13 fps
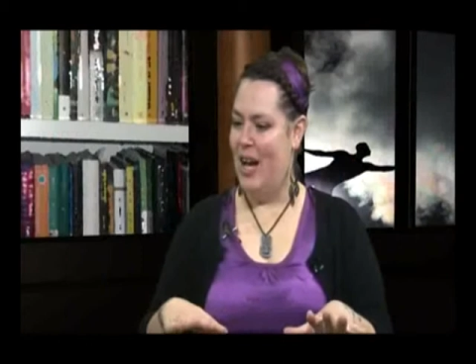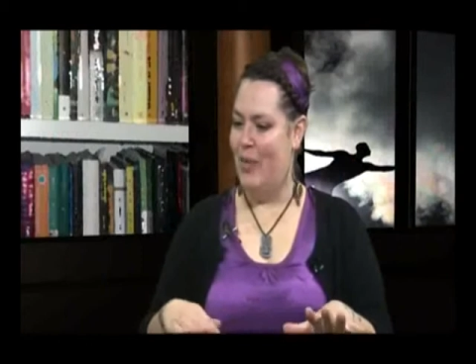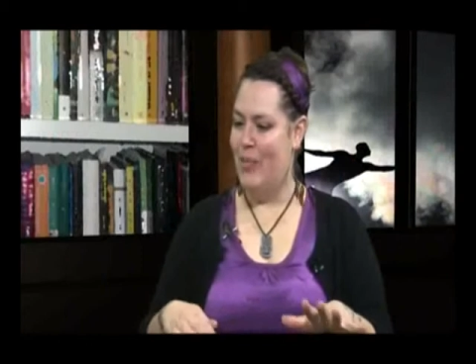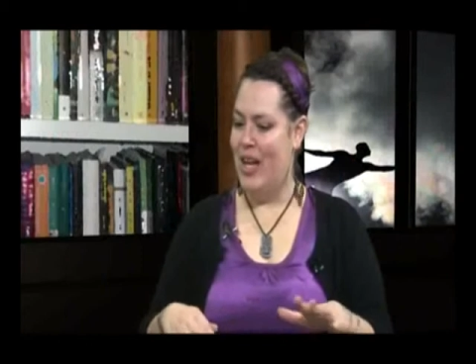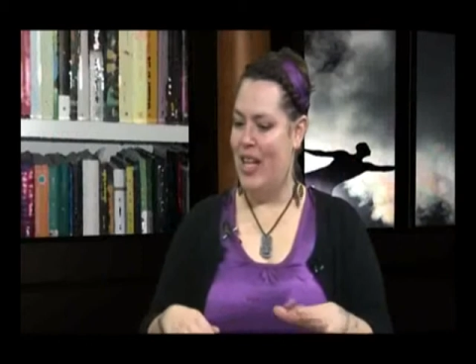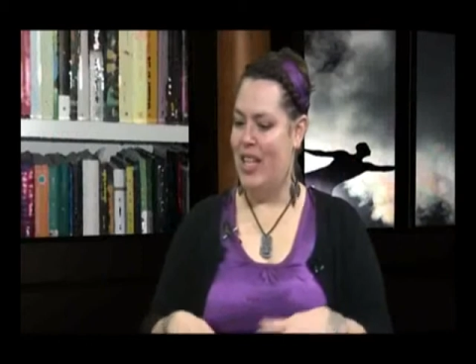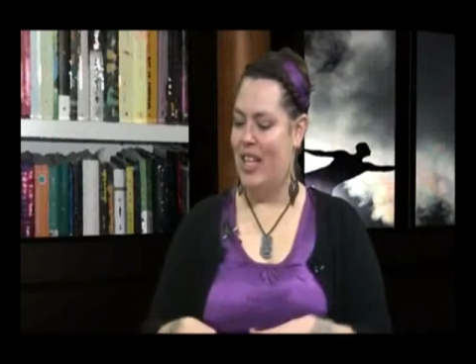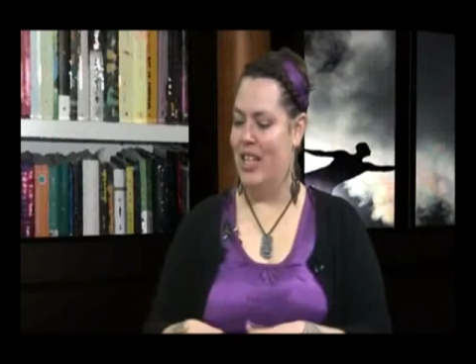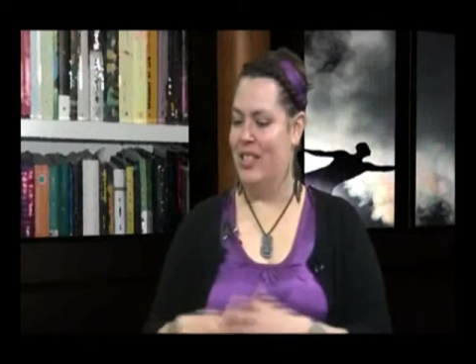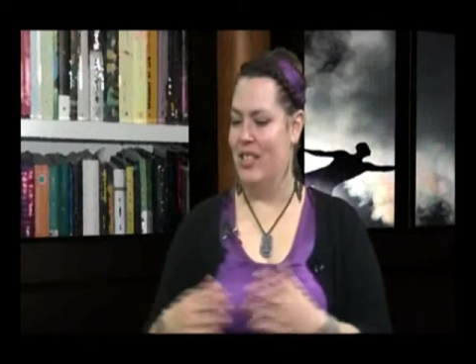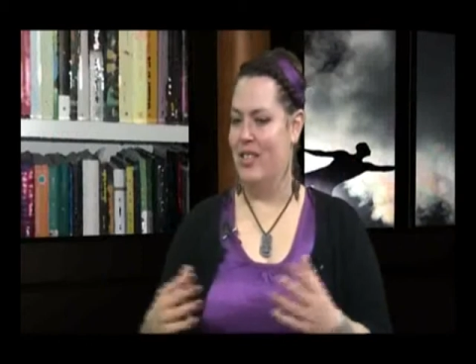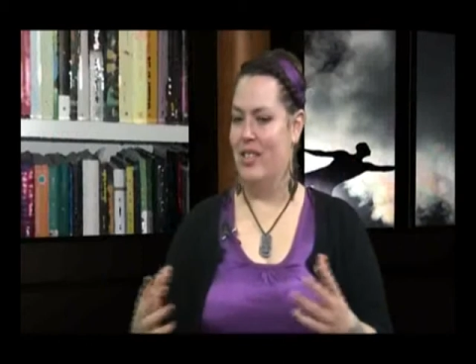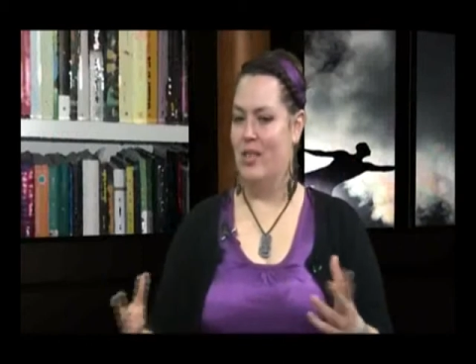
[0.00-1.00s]
And then
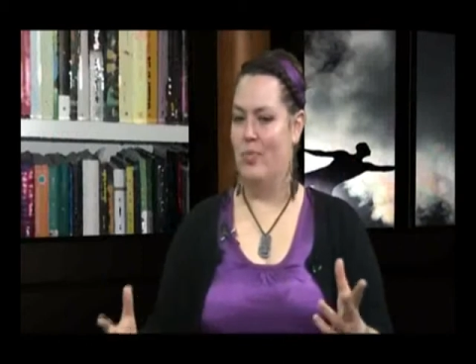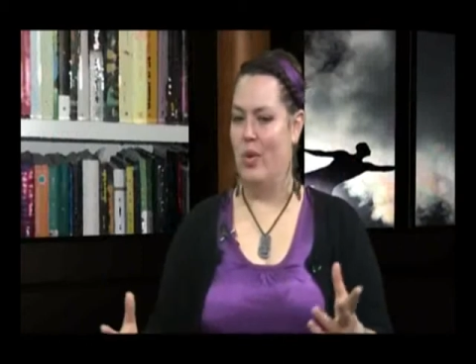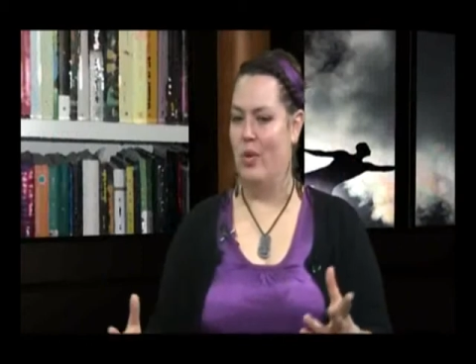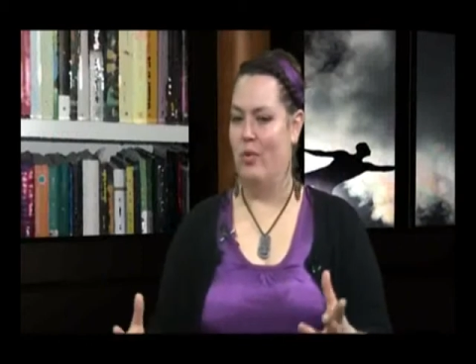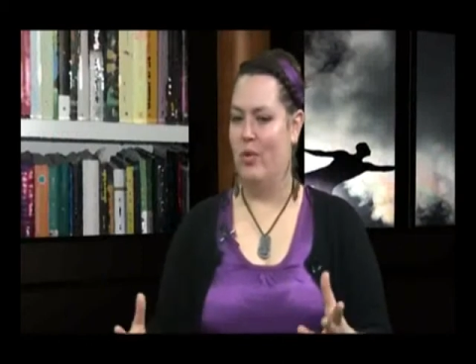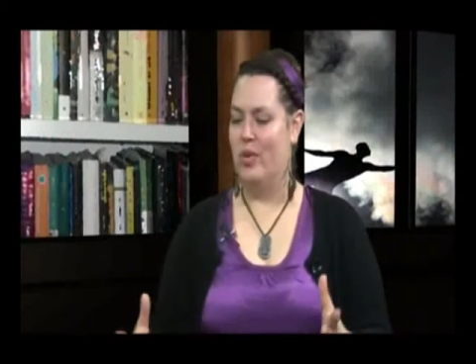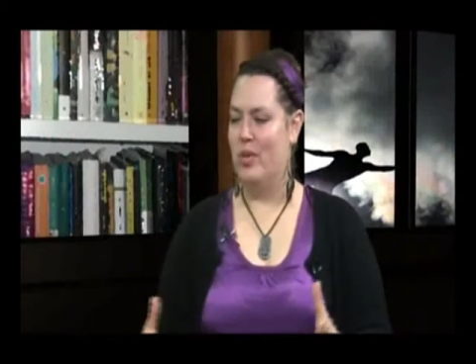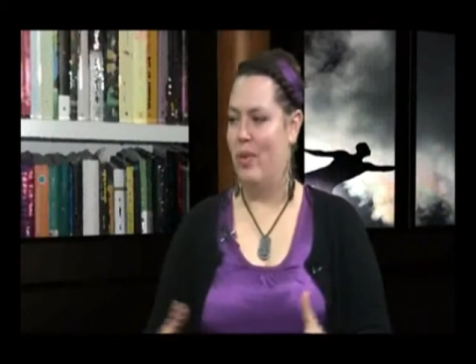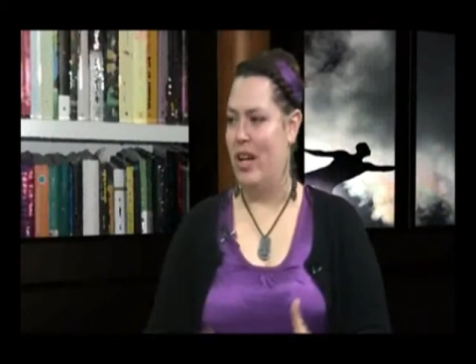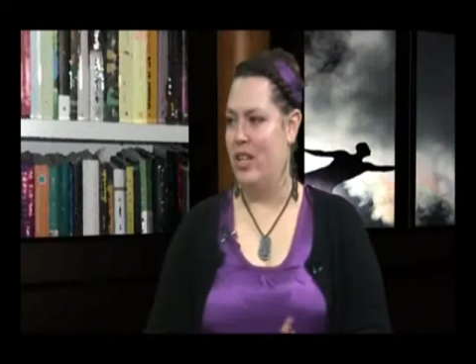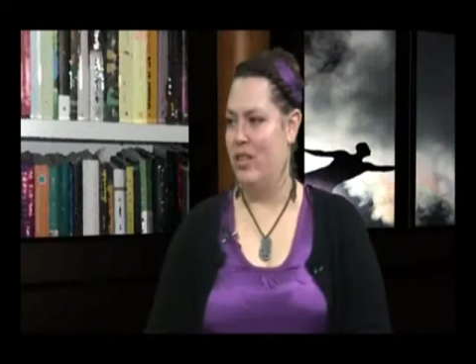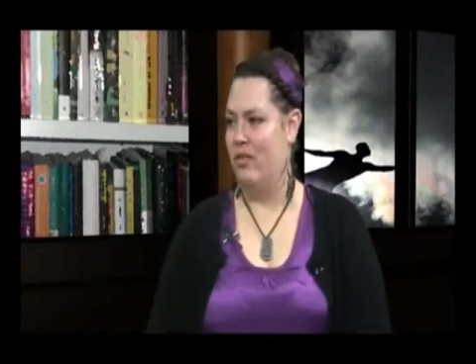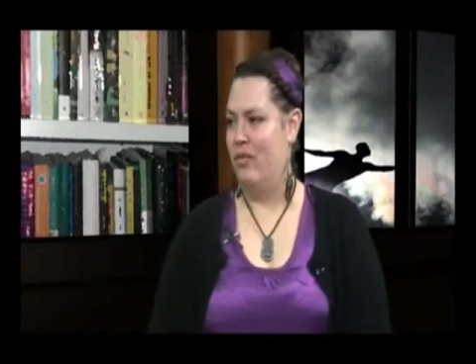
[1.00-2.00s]
this is this beautiful
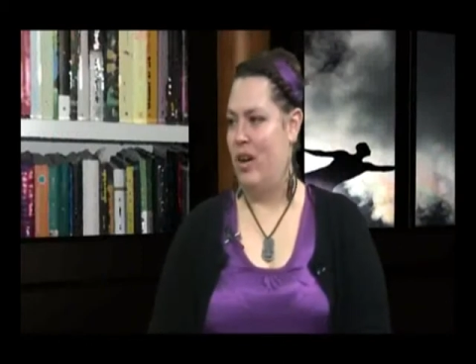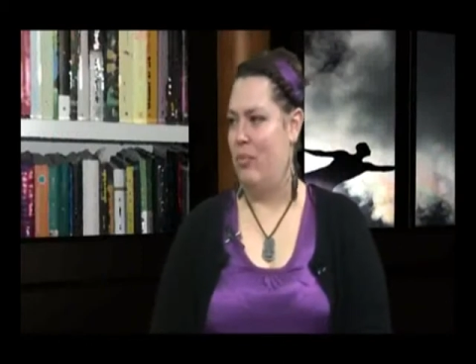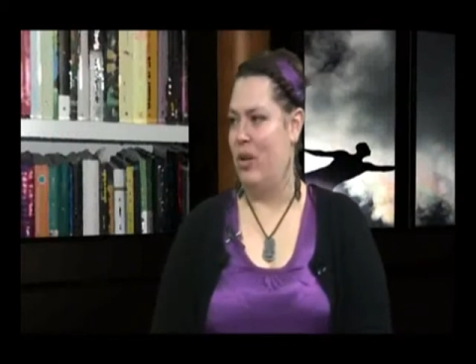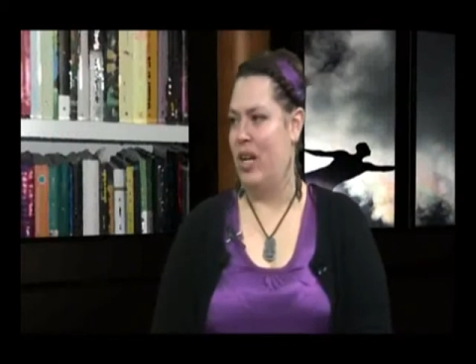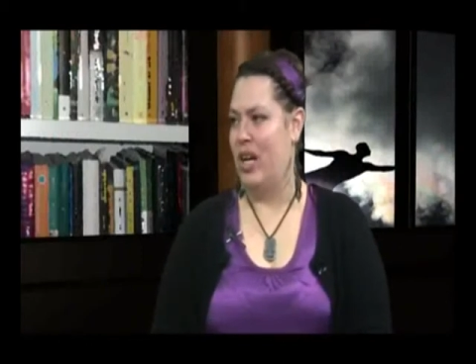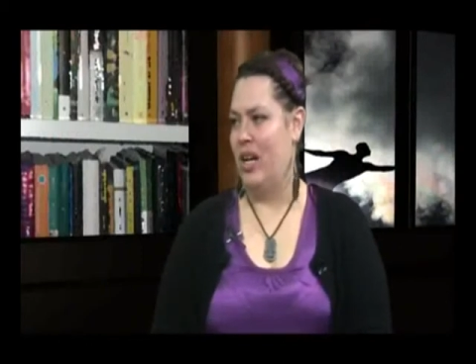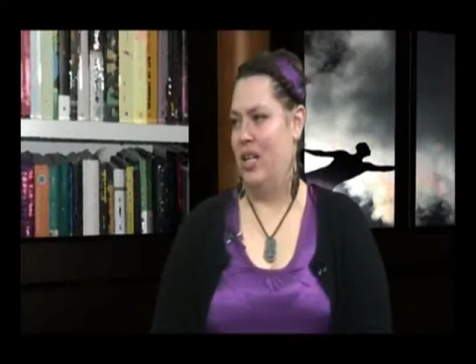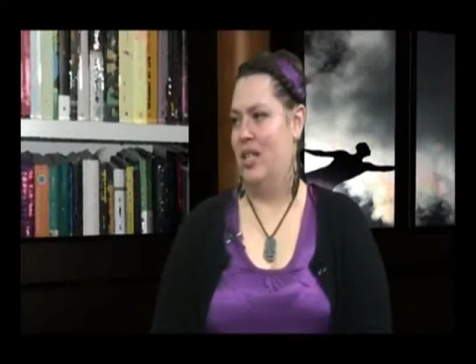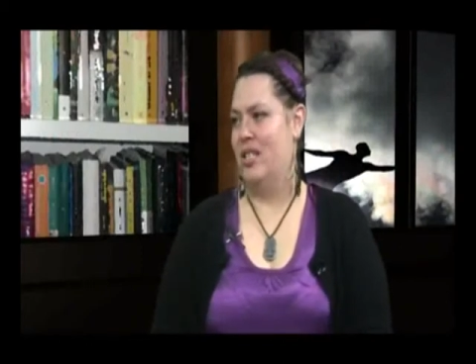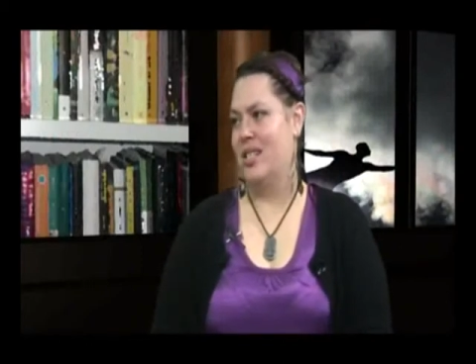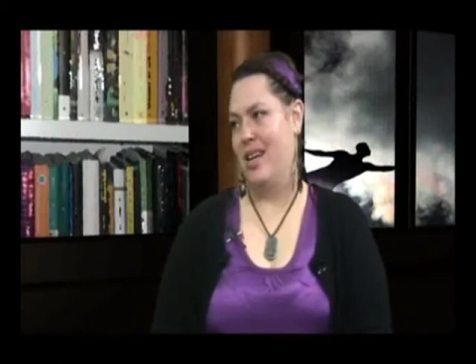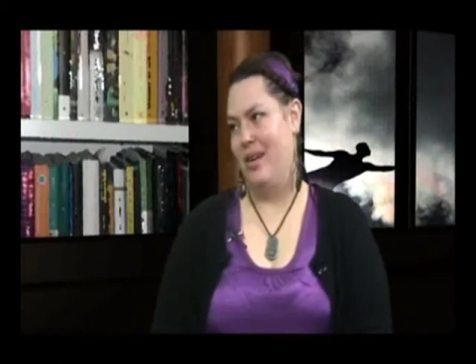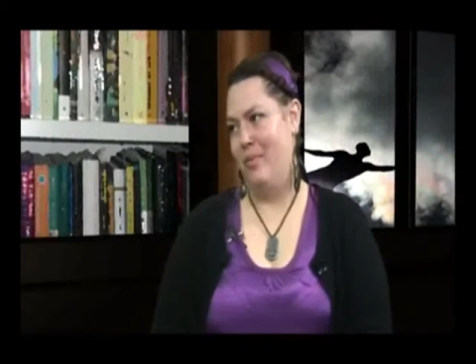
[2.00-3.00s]
splash of vibrant colour
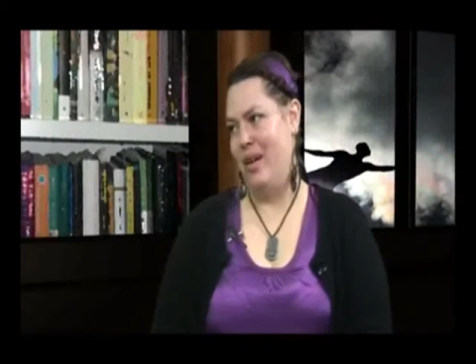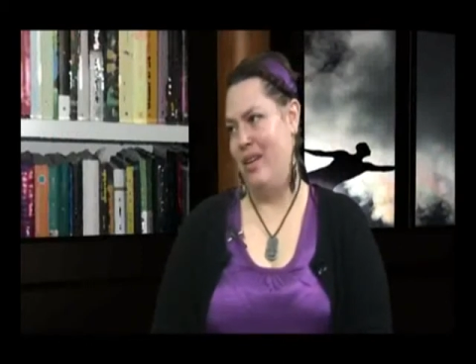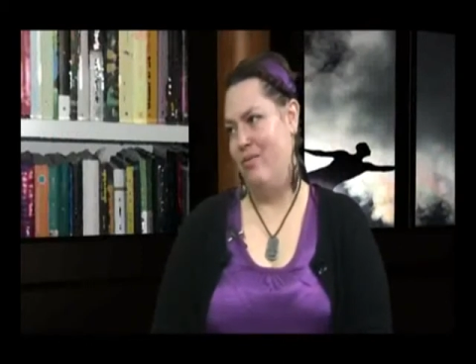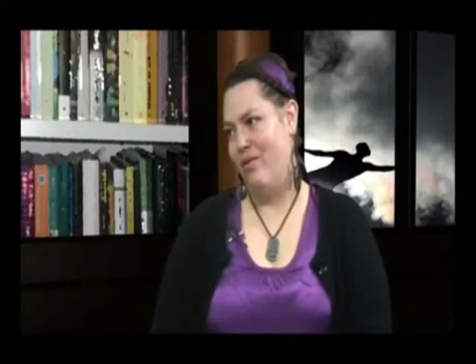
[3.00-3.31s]
that's going to be